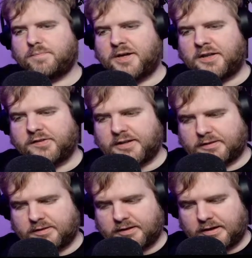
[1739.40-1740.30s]
I need to get
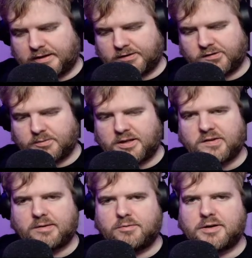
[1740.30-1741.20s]
the thing again. So we need to
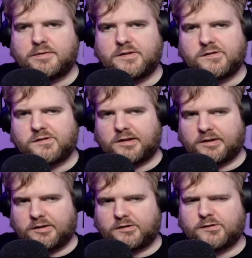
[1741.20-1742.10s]
get rid of this
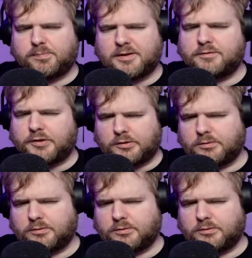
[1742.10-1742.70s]
split view.